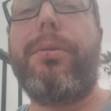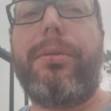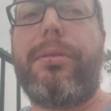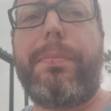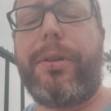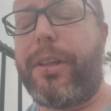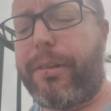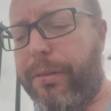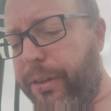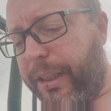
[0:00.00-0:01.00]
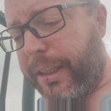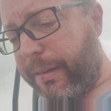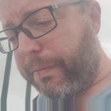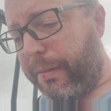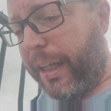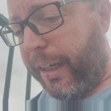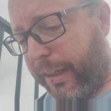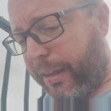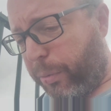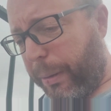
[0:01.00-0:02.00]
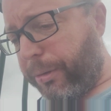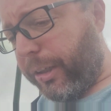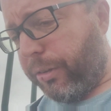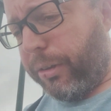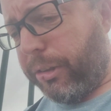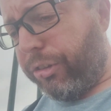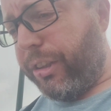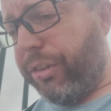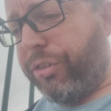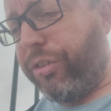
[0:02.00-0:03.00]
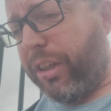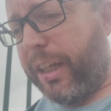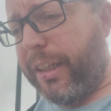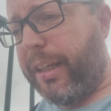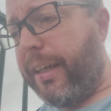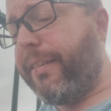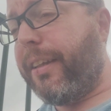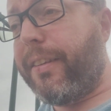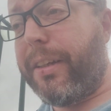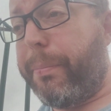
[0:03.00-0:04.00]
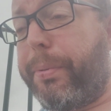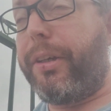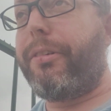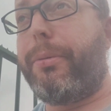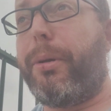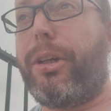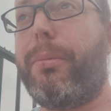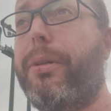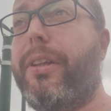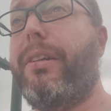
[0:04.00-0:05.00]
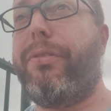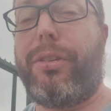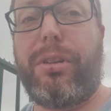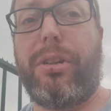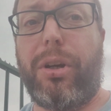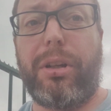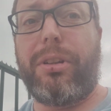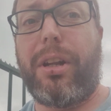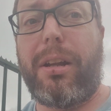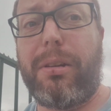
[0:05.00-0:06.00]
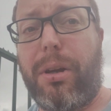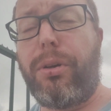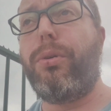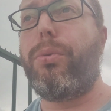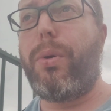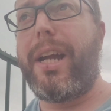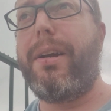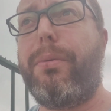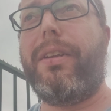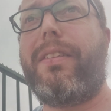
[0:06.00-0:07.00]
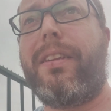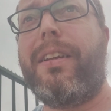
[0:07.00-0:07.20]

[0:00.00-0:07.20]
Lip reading: don't particularly like web technologies. I think they're pretty remarkable. They've gotten a long way with